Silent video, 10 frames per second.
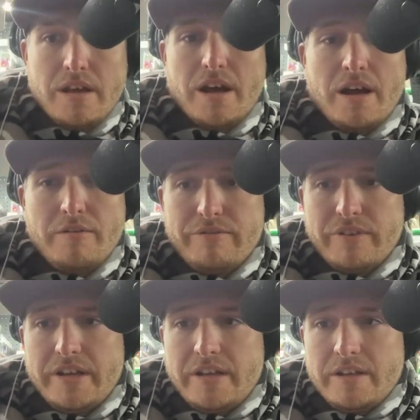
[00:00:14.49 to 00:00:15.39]

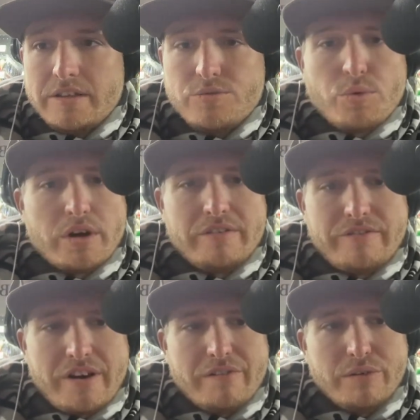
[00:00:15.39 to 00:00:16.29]
Hopefully it's working
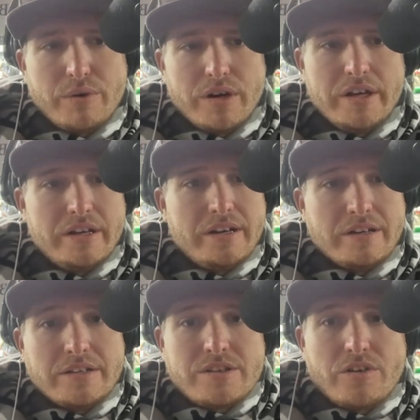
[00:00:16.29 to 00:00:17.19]
for everyone
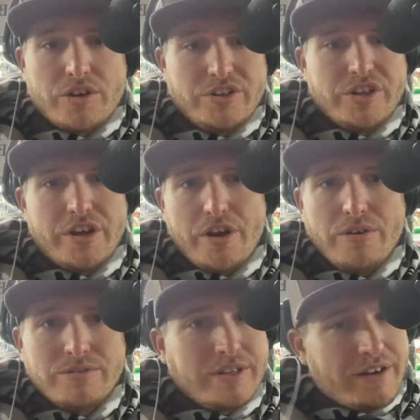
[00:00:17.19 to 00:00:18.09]
and it's all good to
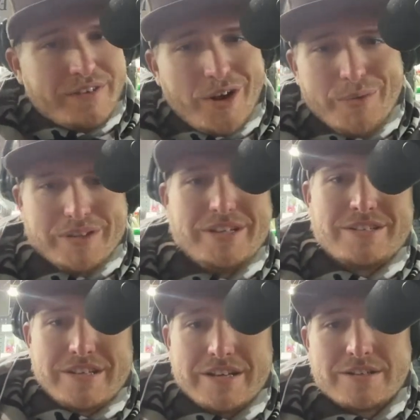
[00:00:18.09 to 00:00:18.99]
go. You never know with
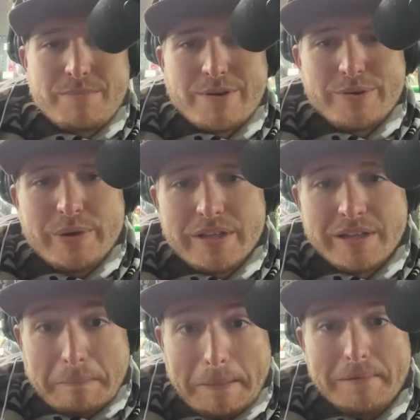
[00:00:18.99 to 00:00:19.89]
these things, especially
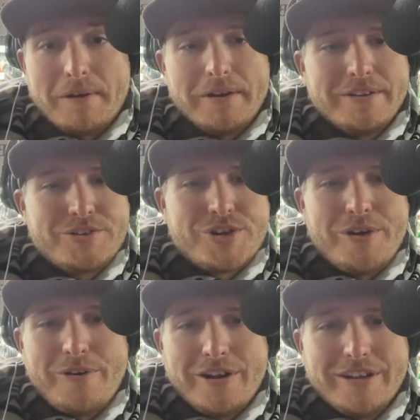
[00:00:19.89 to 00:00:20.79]
with me running the
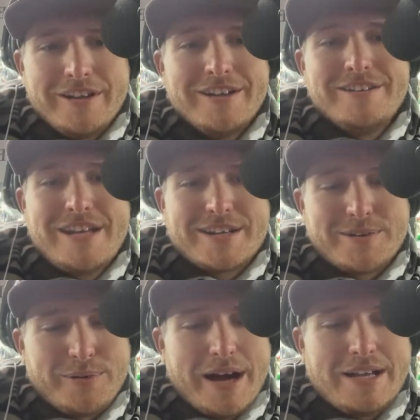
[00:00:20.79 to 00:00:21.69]
show on the
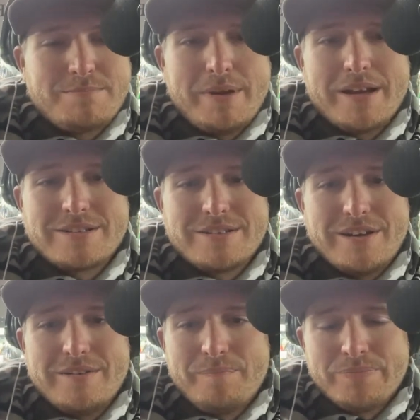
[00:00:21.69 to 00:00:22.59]
technical aspects.
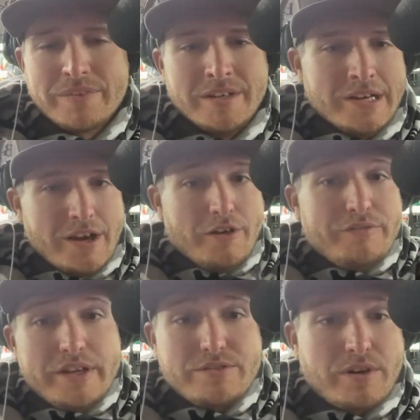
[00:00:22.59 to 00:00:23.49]
So
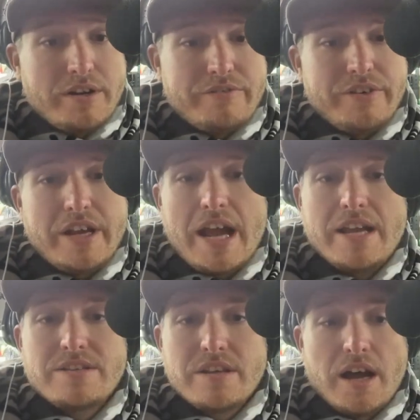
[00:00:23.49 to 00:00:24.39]
hopefully it's running for you
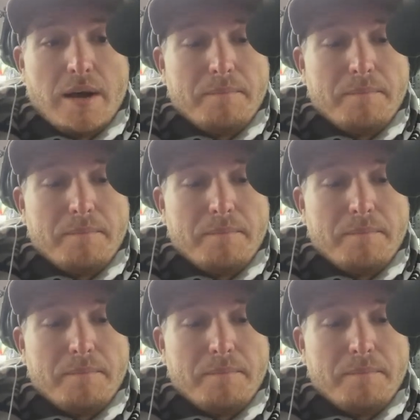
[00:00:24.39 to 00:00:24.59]
guys.